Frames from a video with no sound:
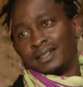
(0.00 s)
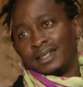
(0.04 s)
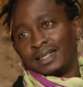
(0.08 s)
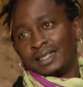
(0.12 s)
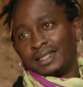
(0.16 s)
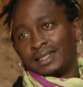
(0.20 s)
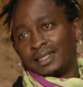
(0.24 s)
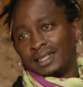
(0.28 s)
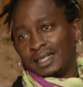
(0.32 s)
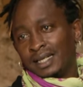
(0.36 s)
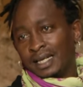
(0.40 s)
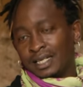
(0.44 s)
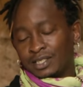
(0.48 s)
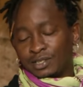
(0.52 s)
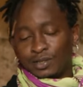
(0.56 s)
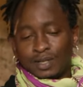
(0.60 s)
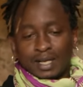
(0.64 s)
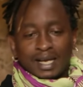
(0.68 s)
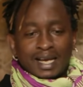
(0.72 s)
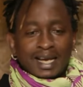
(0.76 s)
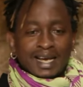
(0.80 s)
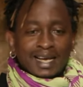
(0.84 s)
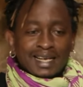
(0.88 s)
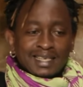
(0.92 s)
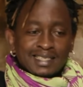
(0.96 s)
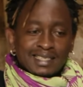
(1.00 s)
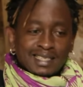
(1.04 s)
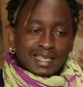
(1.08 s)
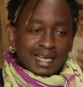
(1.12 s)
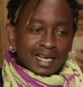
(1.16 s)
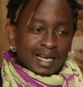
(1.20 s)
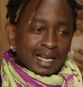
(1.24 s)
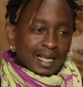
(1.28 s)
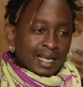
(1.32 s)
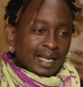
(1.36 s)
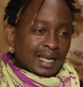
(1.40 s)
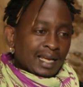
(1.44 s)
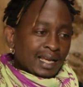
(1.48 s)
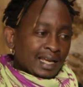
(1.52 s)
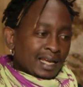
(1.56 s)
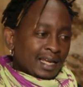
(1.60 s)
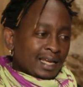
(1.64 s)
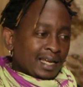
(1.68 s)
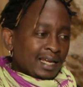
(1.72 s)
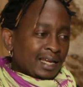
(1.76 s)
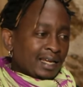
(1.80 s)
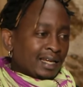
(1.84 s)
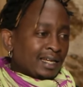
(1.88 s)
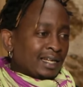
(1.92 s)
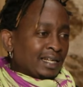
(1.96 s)
right? So the guy is there like,
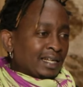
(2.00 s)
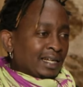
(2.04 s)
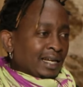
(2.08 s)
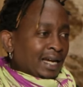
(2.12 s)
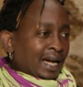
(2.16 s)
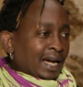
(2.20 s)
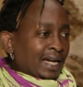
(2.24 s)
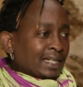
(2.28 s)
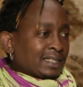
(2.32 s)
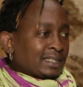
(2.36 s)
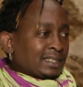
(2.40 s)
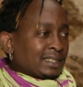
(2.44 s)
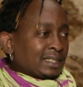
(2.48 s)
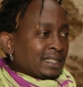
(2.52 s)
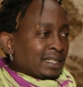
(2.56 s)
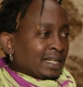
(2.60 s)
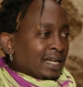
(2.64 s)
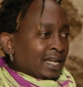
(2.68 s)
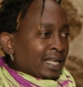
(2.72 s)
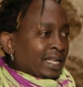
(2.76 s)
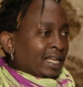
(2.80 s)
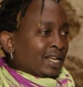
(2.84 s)
ati